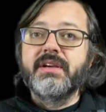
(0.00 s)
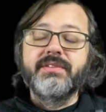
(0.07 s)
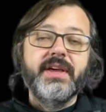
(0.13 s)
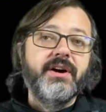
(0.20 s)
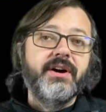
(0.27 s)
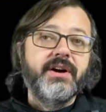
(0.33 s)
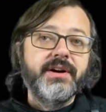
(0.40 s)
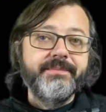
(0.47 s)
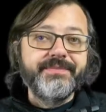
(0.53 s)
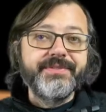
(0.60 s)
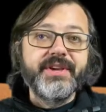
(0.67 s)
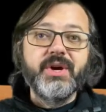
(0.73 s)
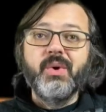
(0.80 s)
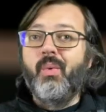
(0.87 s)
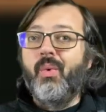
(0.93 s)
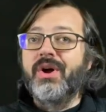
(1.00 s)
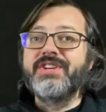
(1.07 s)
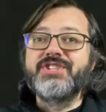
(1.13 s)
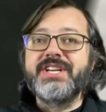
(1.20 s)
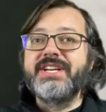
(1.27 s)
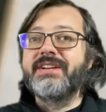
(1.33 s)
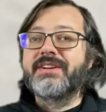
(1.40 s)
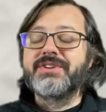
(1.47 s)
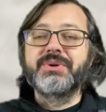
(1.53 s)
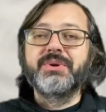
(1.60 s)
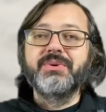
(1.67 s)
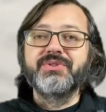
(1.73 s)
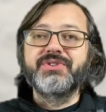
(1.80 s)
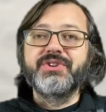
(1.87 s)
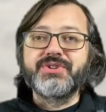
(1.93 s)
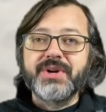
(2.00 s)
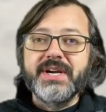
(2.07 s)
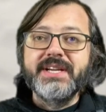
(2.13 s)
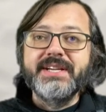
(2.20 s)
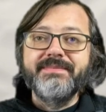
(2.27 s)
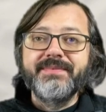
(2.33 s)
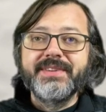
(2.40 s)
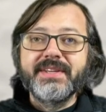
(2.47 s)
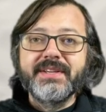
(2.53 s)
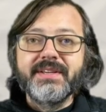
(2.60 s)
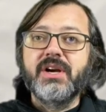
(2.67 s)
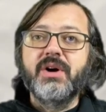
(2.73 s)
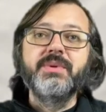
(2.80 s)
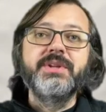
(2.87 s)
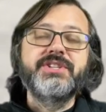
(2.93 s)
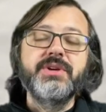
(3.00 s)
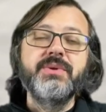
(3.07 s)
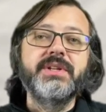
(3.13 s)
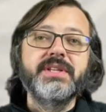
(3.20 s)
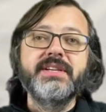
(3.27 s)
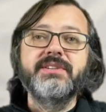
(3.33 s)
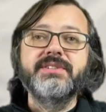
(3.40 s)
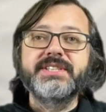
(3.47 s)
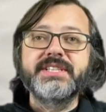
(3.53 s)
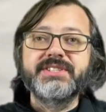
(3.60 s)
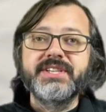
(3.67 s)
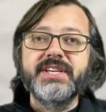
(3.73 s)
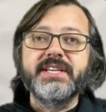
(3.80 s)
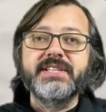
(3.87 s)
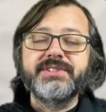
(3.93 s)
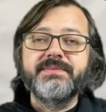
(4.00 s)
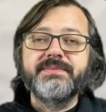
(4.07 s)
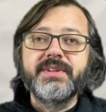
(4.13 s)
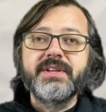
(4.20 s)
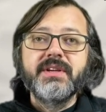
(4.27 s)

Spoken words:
They are: one gene controls the trait, only 2 alleles exist,